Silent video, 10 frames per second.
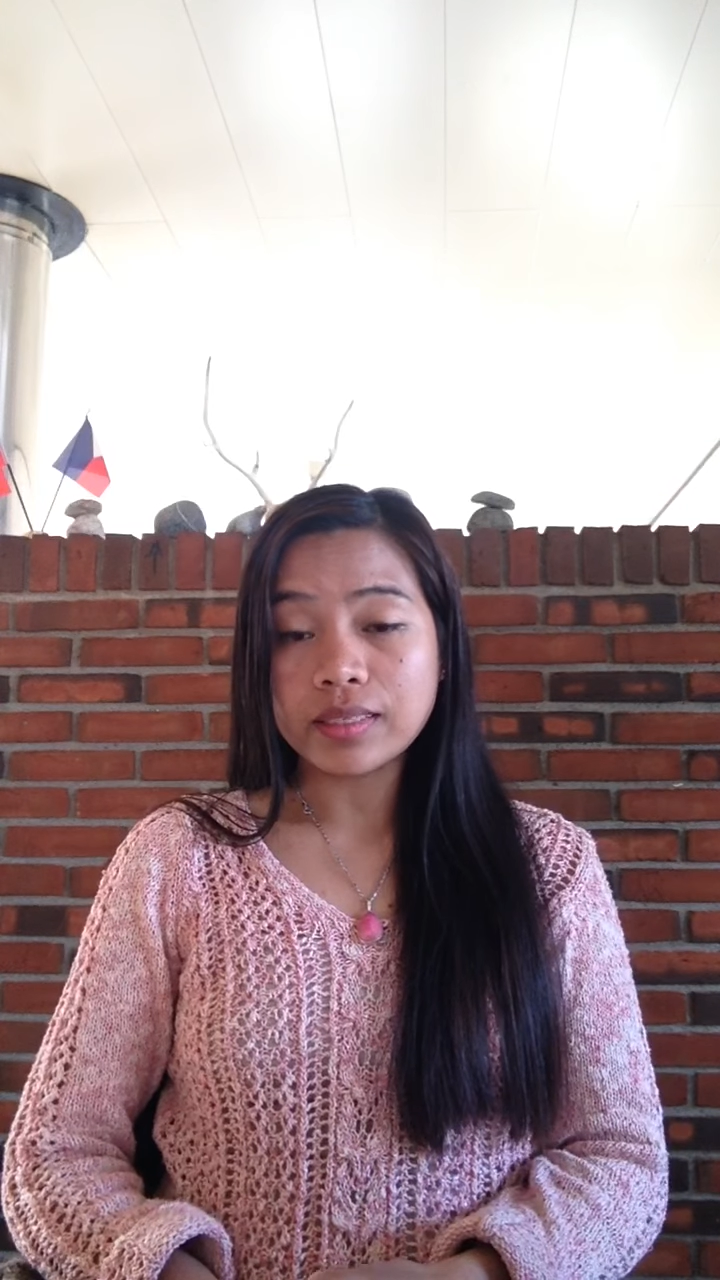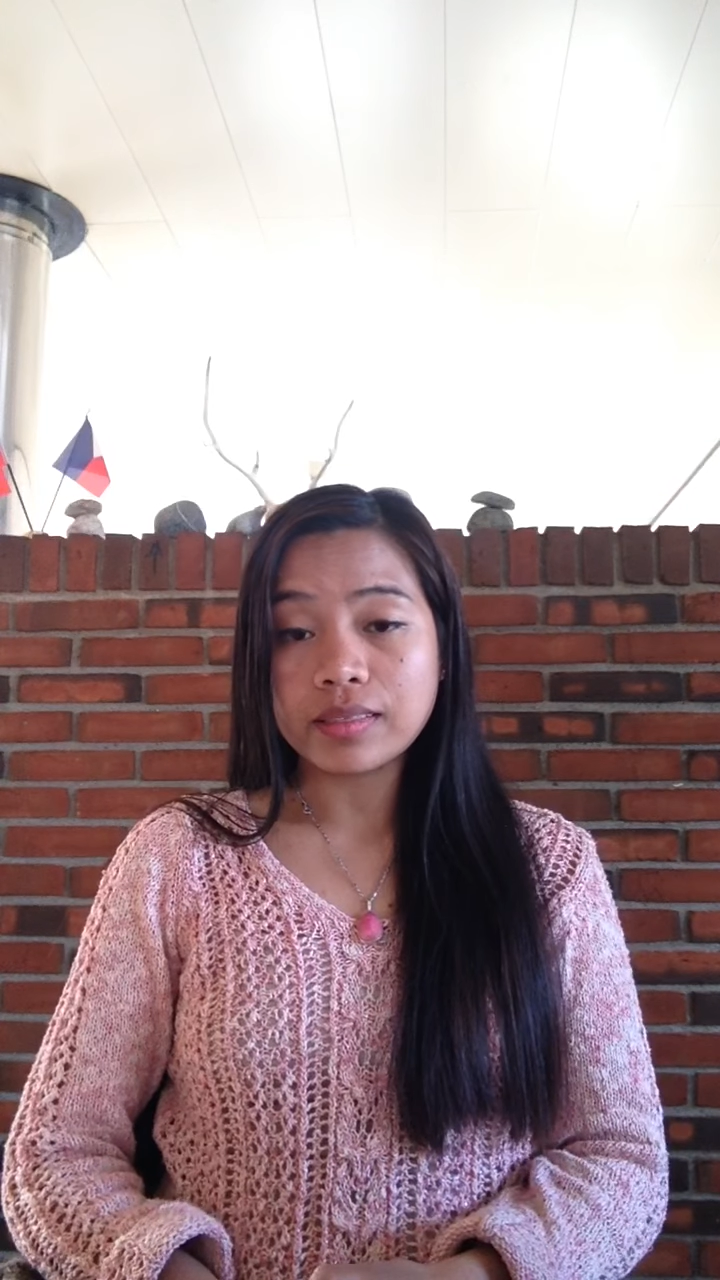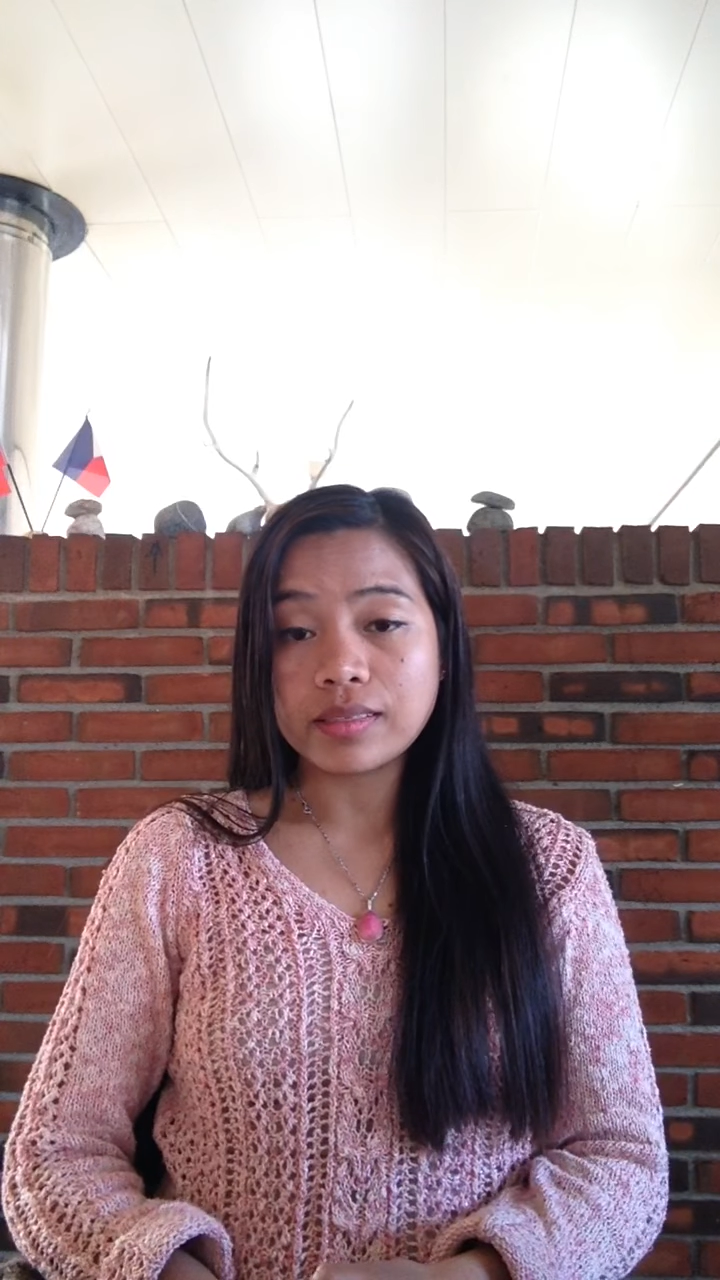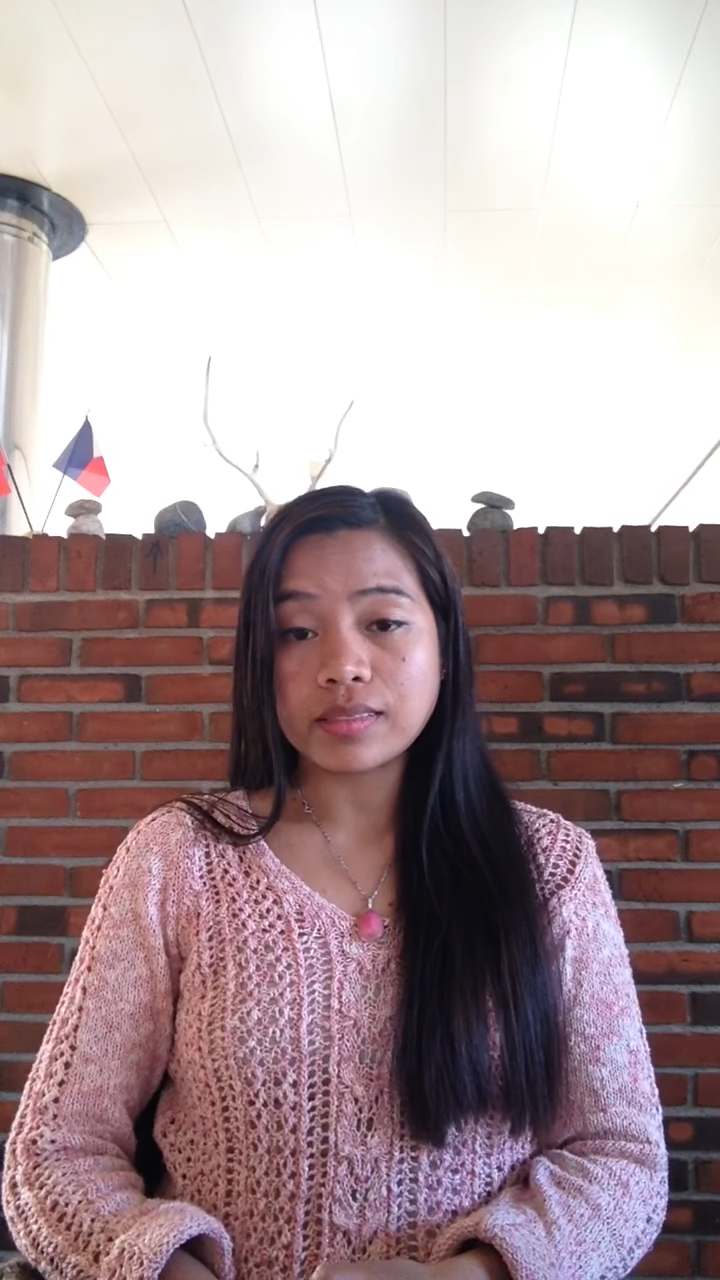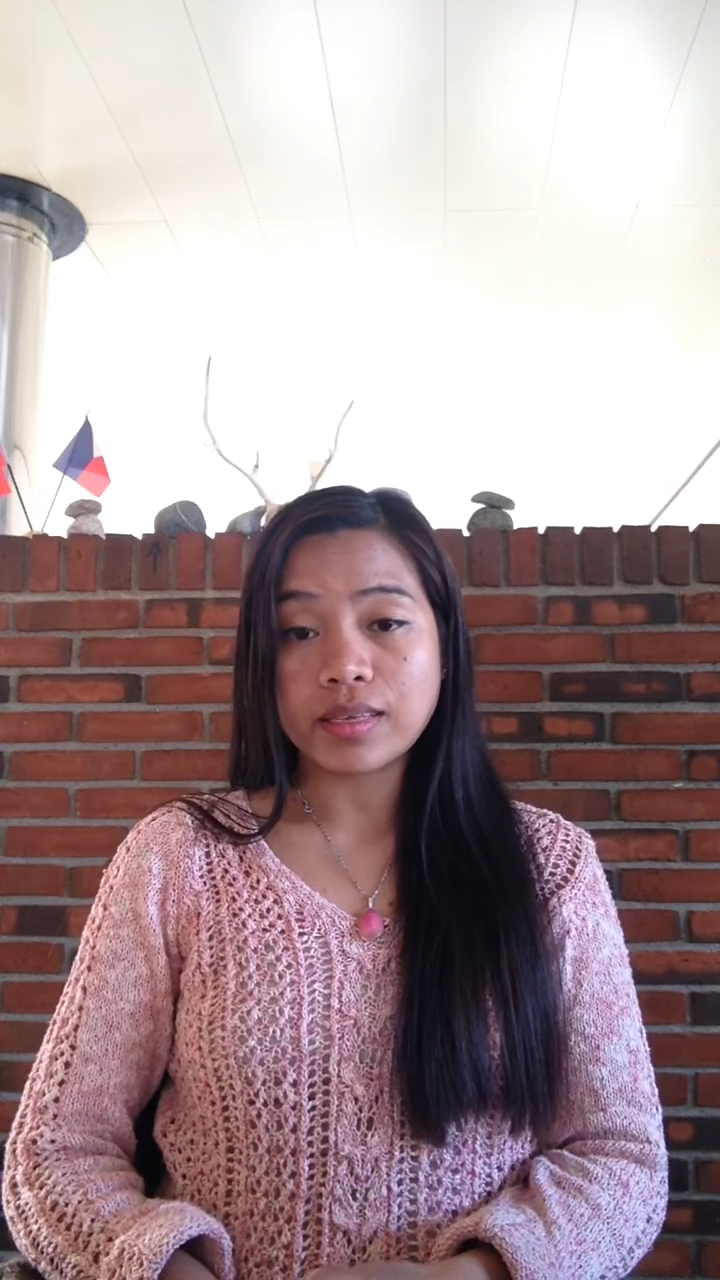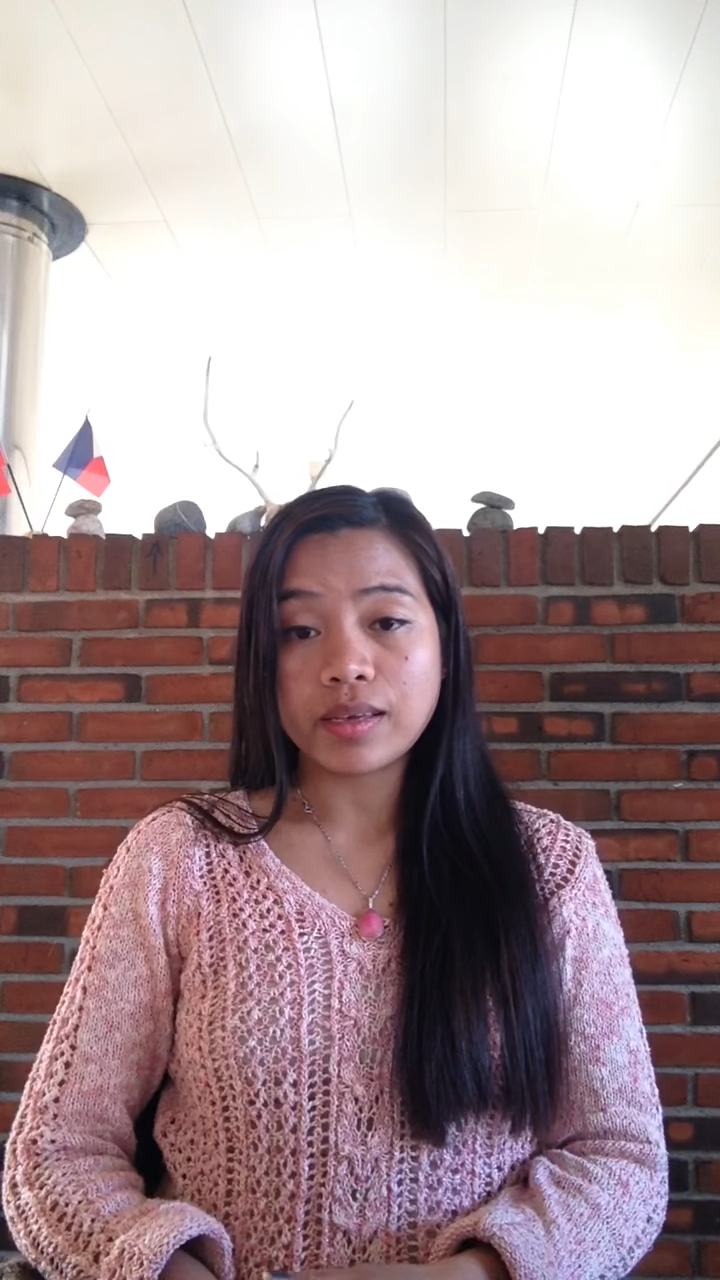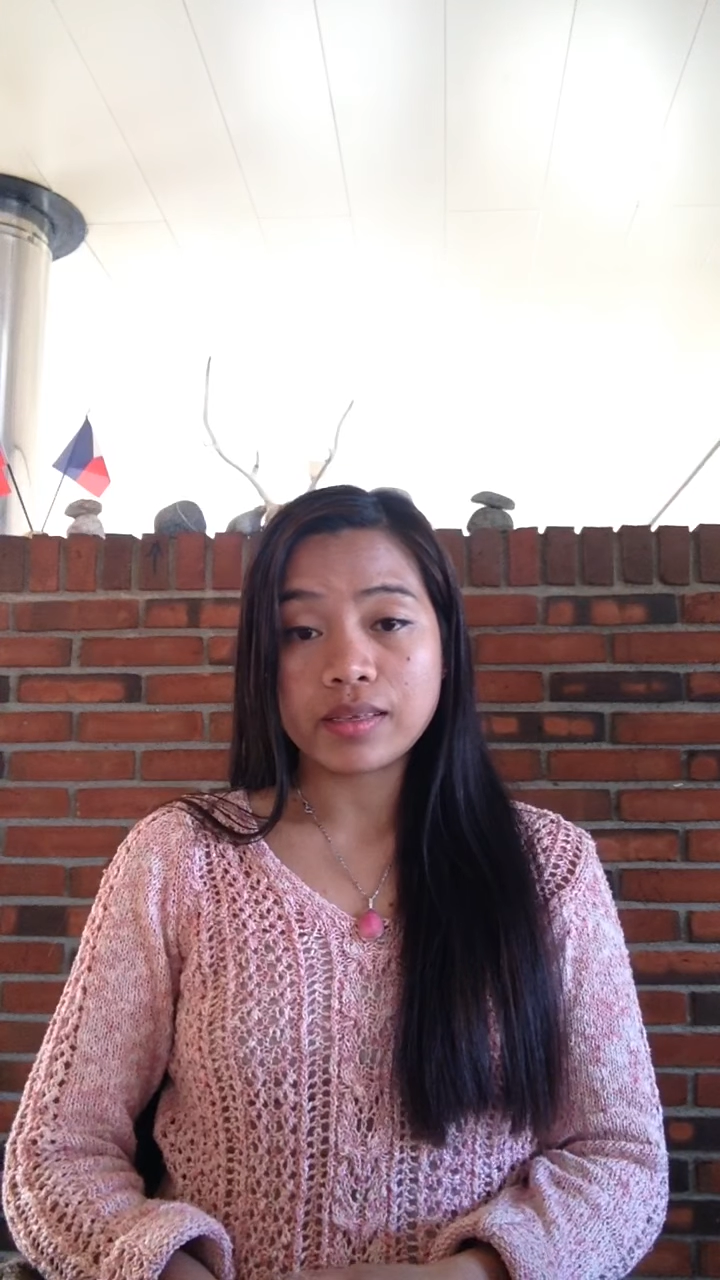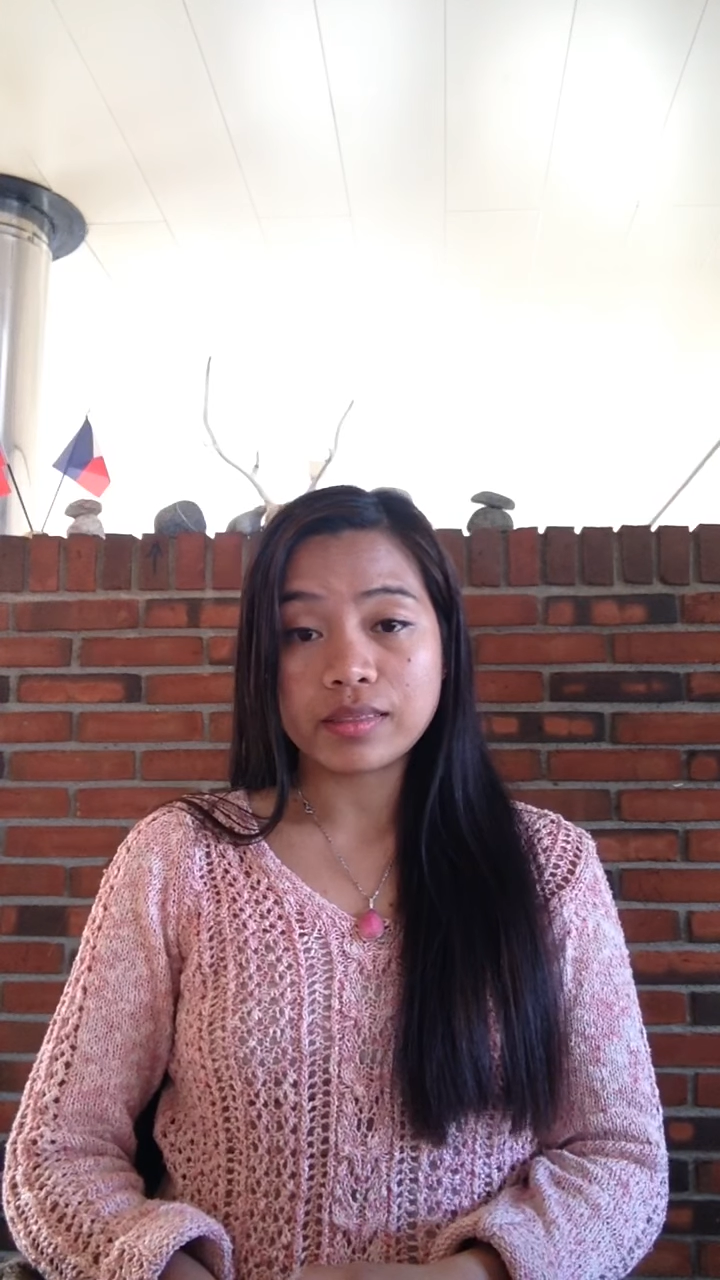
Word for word: they, say